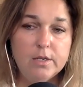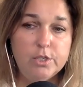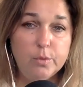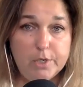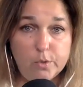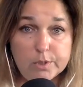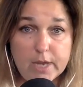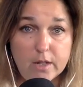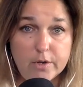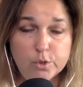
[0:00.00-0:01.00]
to reduce
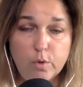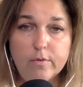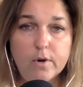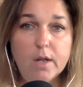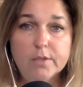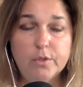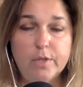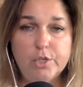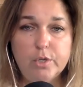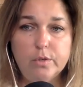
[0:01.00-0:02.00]
calories overall so
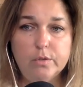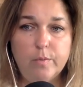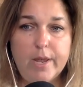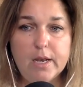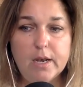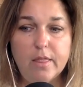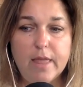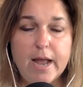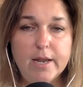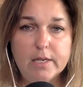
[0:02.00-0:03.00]
that you lose weight,
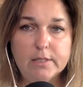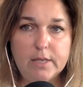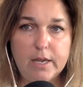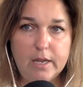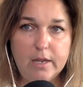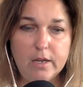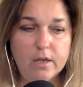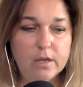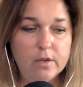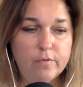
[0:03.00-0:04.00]
that is a
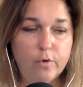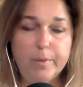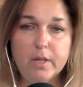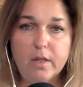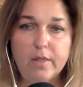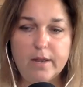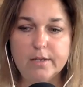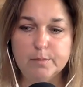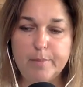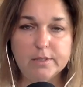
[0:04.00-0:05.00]
formula that
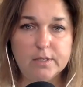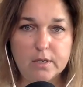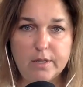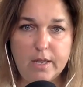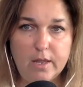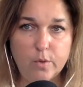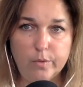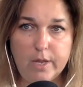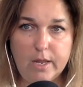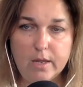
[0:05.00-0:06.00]
is basically
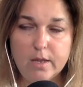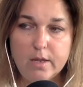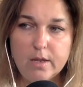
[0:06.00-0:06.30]
only